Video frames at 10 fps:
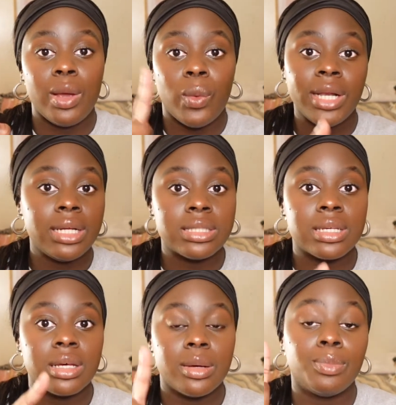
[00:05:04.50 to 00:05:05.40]
went
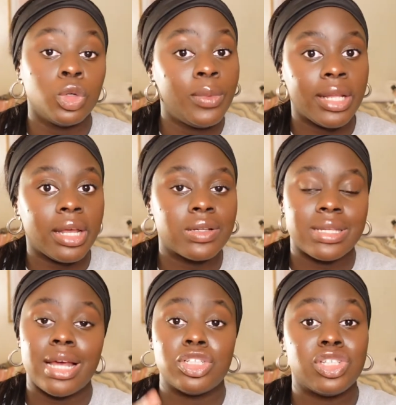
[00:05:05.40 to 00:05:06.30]
into Bloomingdale's
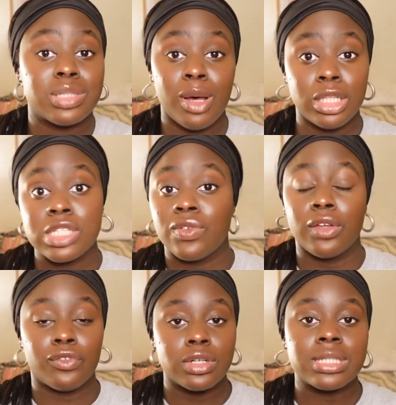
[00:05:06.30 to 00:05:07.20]
and actually smelled this for
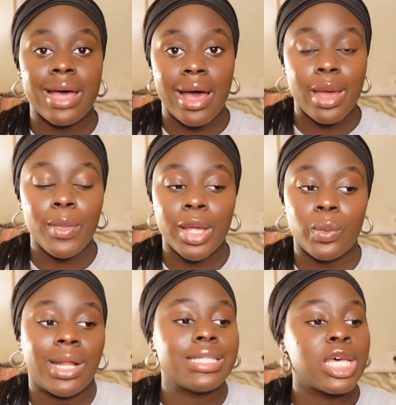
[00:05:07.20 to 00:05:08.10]
the first time. And
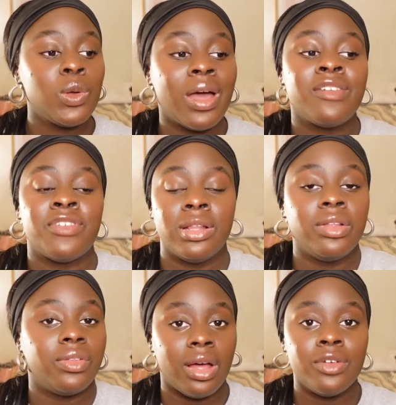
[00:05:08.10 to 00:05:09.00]
when I tell you I fell
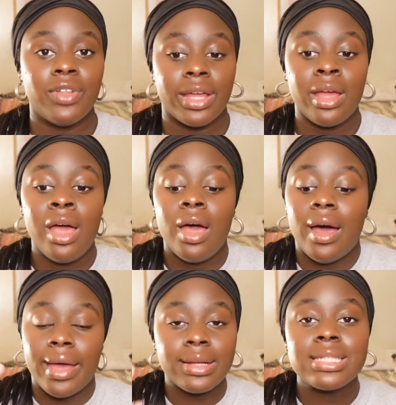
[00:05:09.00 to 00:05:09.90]
in love, like
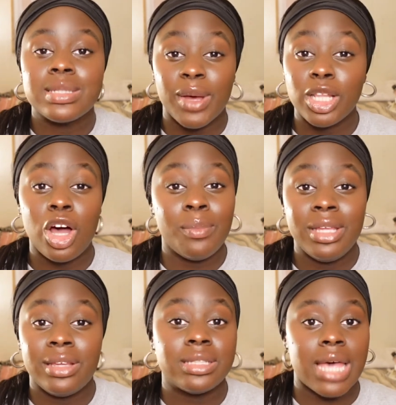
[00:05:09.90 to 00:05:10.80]
I could smell it on
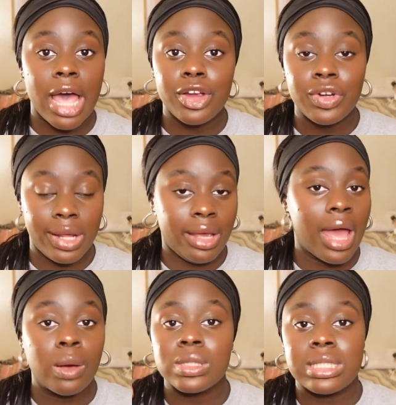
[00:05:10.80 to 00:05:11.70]
me the entire day.
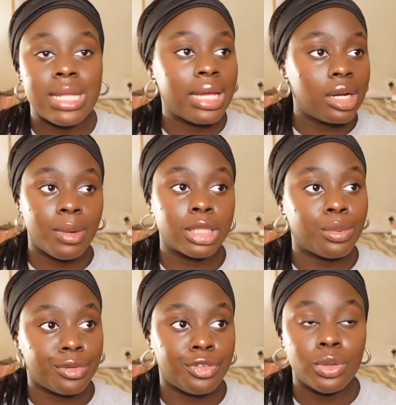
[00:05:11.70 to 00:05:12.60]
I was thinking about the
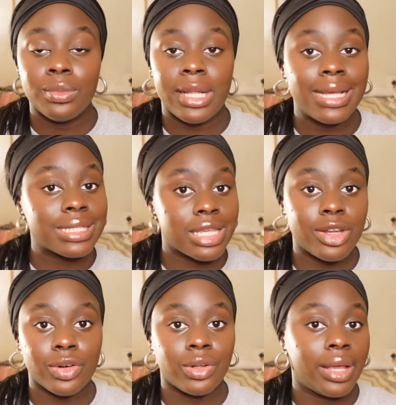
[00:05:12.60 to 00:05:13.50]
perfume days
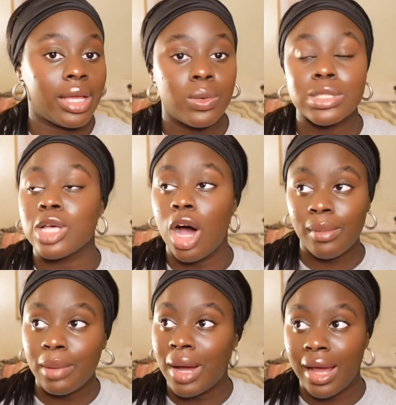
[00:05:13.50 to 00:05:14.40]
later. Like it was
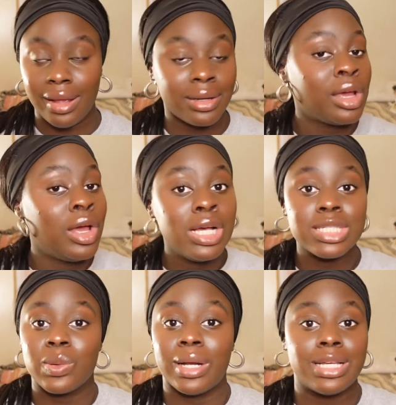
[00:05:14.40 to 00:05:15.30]
on my mind.
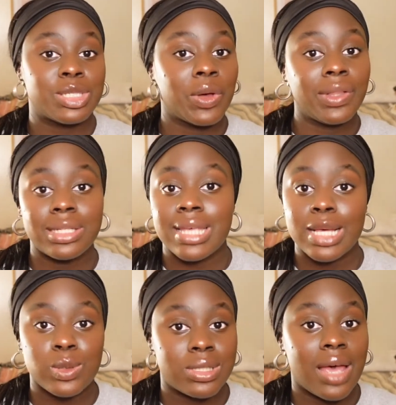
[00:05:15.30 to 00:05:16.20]
So when I saw that
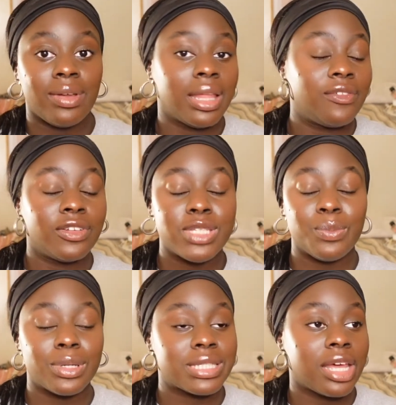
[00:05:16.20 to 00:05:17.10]
Saks was having that
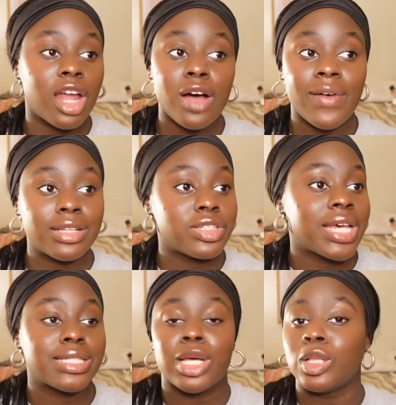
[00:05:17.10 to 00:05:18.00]
15% off, I just
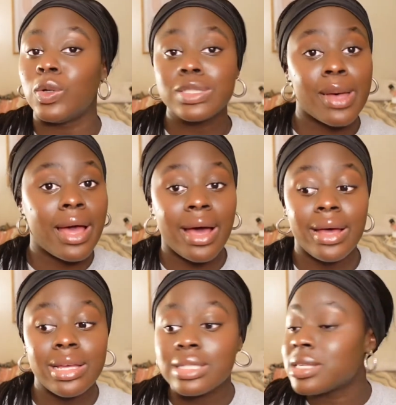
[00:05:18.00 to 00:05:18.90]
had to close my
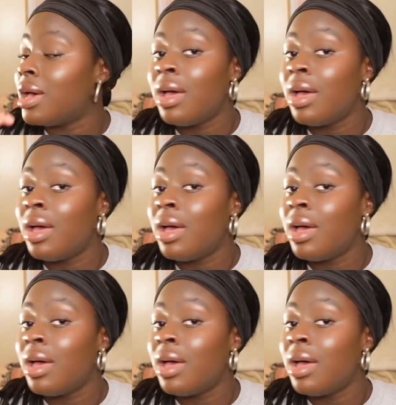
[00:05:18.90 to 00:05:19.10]
eyes